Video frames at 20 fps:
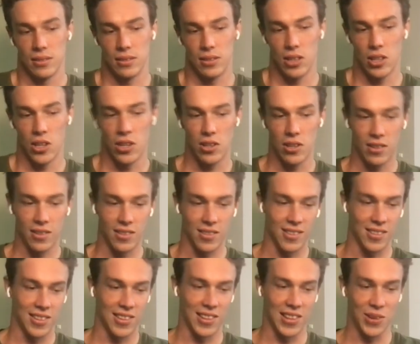you know,
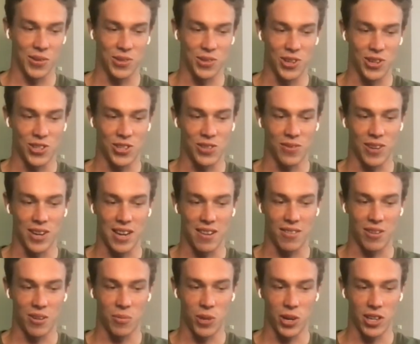there was no
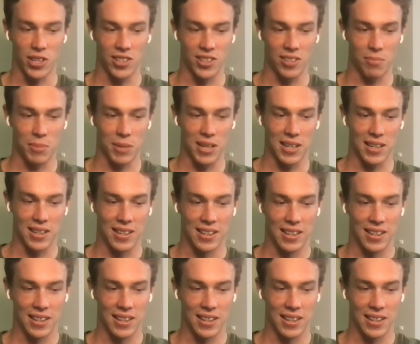survivor impression, but